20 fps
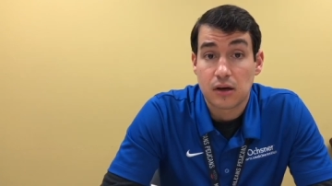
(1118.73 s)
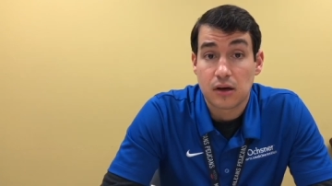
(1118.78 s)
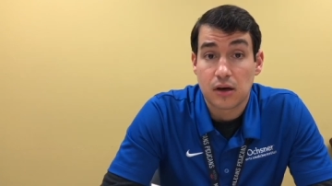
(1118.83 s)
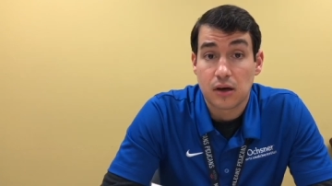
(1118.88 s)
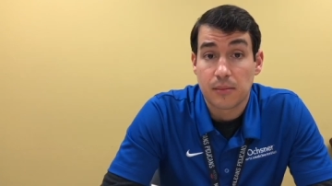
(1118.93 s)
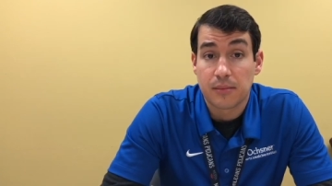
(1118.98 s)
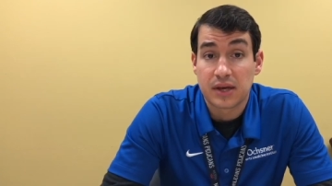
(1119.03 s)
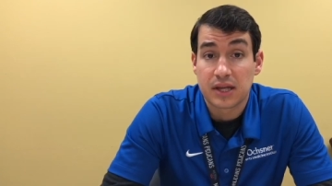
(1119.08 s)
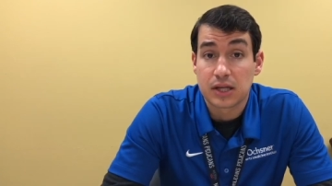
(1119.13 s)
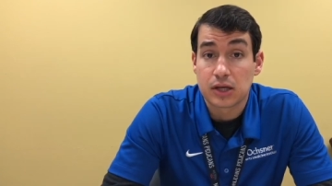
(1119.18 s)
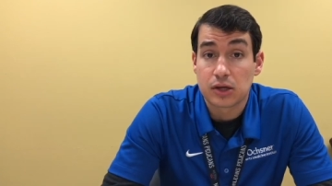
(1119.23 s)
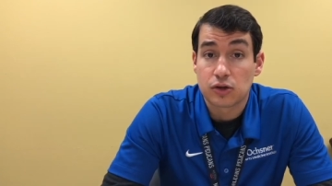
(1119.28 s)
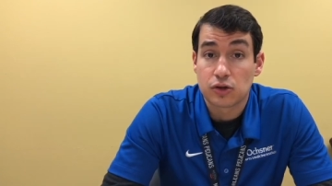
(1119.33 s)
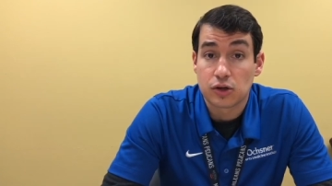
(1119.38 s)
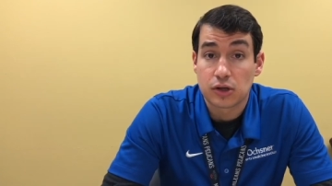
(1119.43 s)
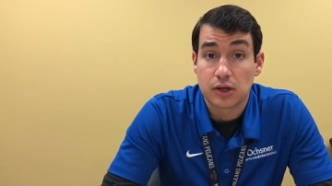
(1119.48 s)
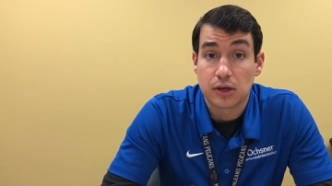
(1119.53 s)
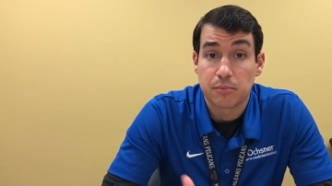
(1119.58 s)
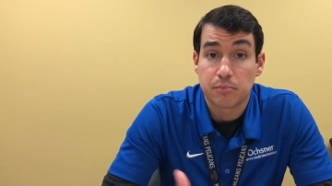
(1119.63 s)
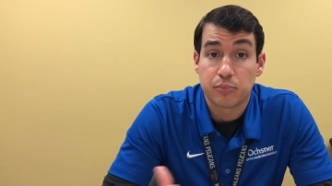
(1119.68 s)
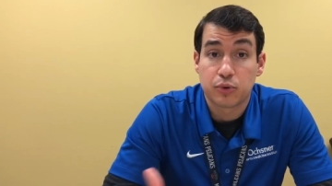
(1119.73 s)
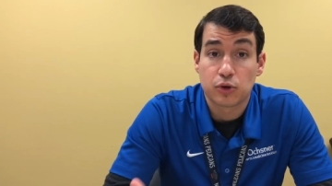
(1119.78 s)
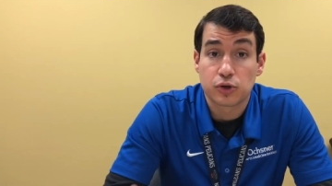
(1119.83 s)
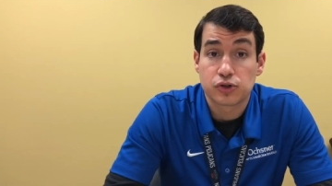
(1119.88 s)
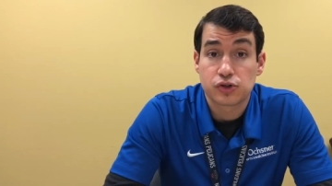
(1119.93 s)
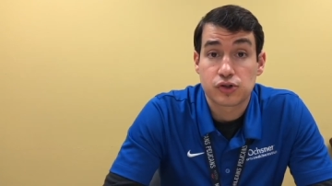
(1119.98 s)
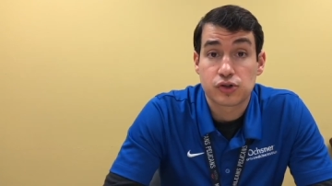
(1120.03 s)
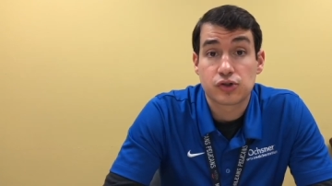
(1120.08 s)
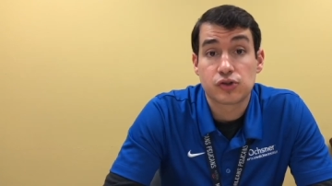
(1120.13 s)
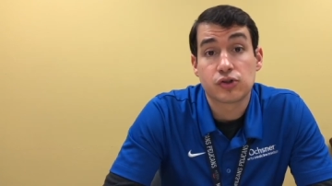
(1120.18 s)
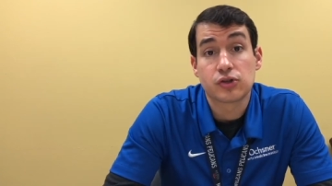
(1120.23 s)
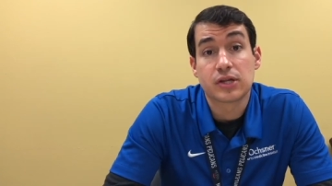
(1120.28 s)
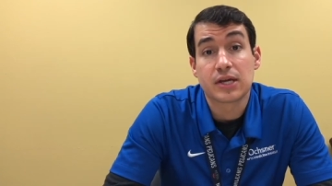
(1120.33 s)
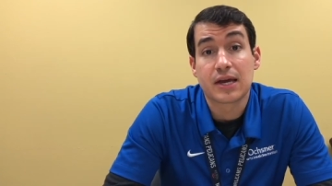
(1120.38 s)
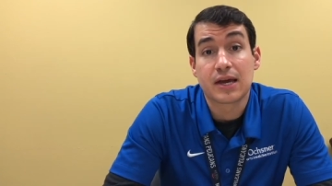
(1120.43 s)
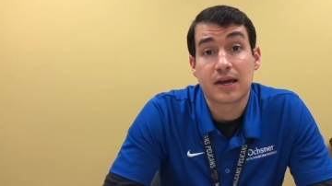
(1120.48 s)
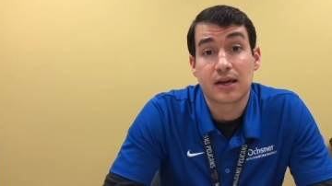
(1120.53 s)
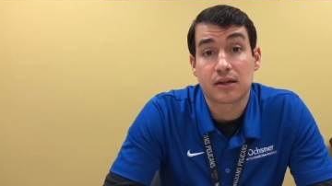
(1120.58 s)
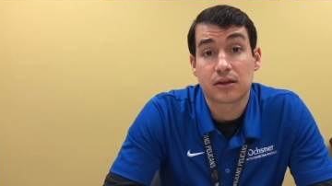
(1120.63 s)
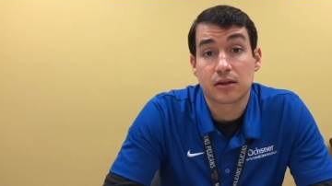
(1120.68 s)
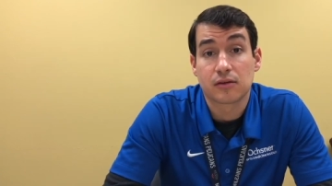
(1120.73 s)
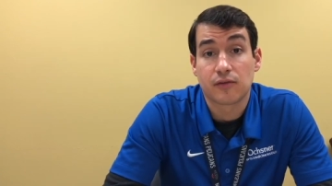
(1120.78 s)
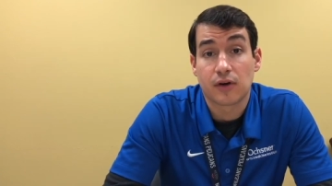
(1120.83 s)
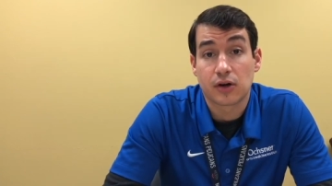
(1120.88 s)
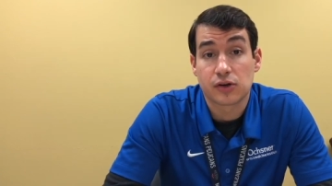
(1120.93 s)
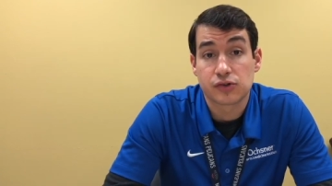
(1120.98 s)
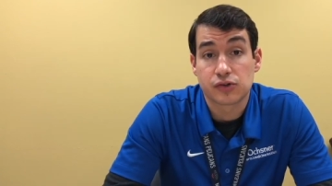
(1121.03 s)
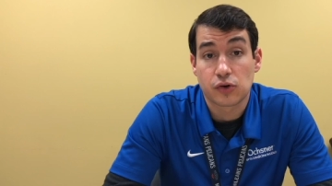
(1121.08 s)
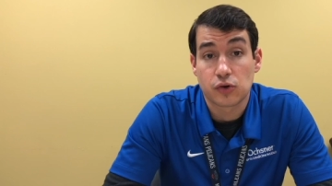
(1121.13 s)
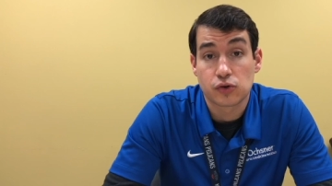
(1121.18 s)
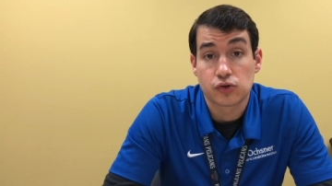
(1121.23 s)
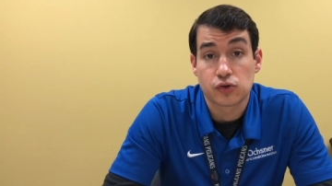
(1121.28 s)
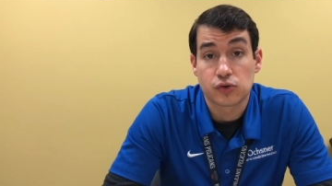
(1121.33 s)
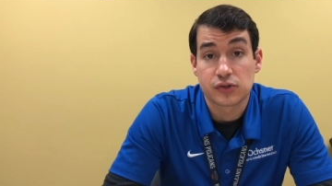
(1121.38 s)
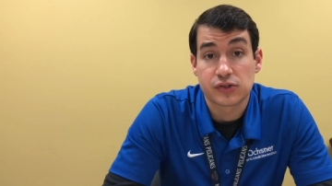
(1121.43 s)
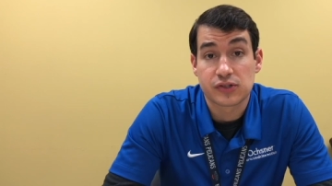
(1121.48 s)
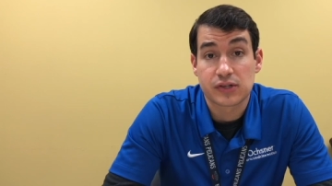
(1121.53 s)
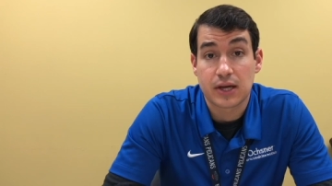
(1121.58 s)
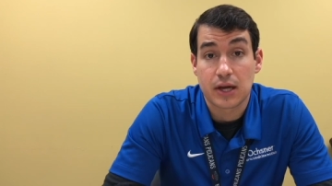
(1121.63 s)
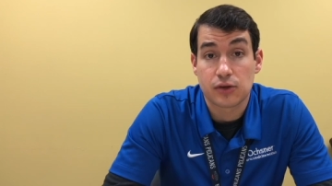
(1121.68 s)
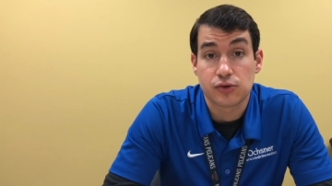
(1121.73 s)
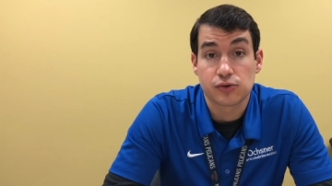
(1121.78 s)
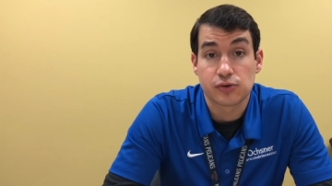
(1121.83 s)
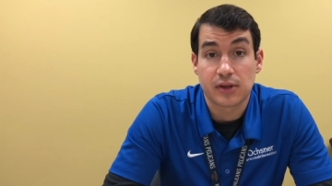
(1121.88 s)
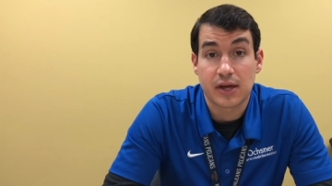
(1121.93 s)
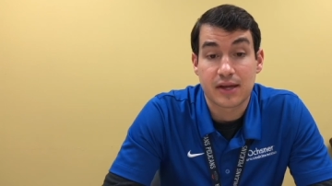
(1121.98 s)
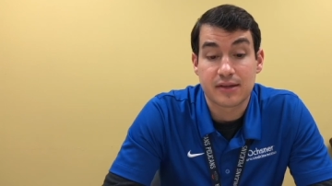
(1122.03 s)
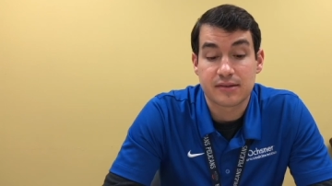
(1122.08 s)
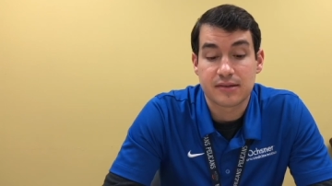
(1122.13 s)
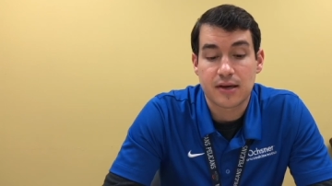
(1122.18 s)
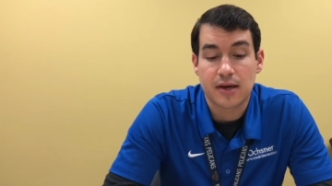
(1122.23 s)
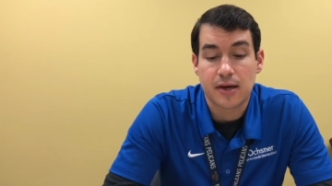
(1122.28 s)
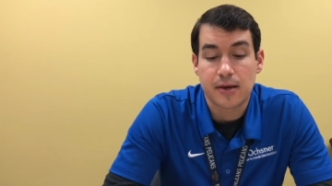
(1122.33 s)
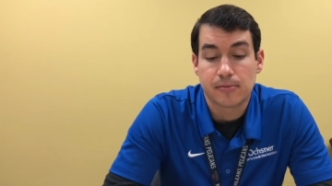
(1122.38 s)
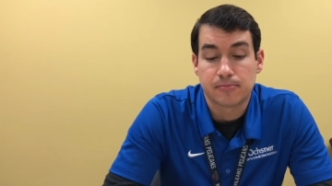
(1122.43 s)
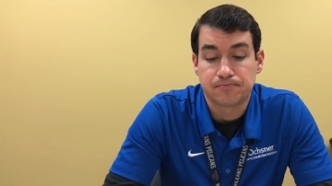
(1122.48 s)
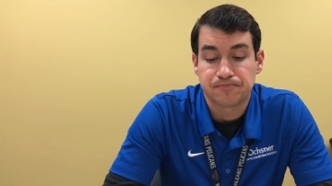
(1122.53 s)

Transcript: and it could get pushed to the end of our surgery schedule that day.